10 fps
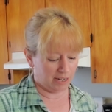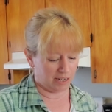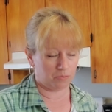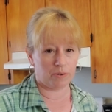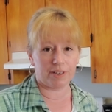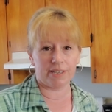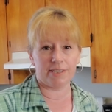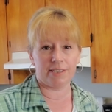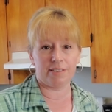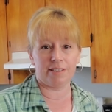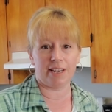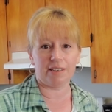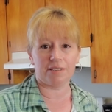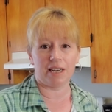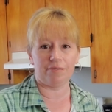And what I did
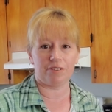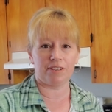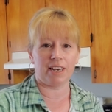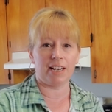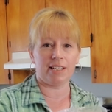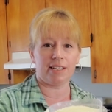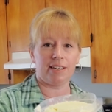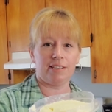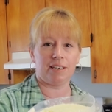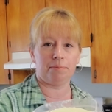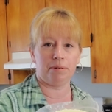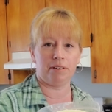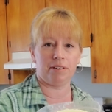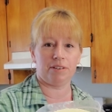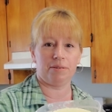next after that is I
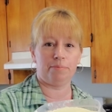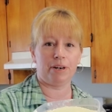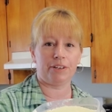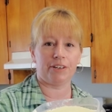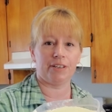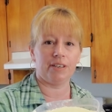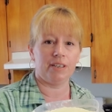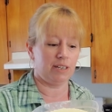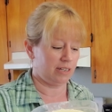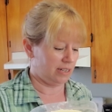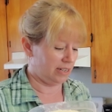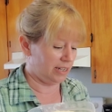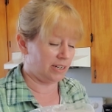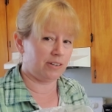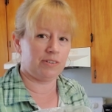put the butter
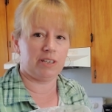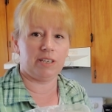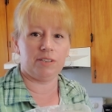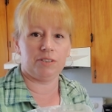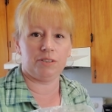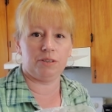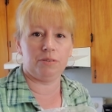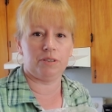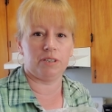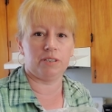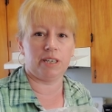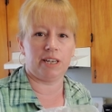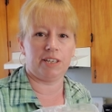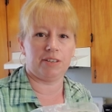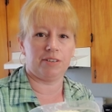in these 2
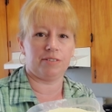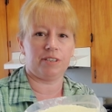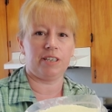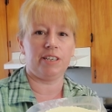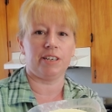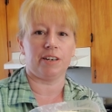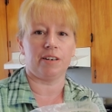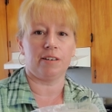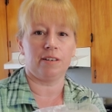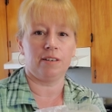containers here.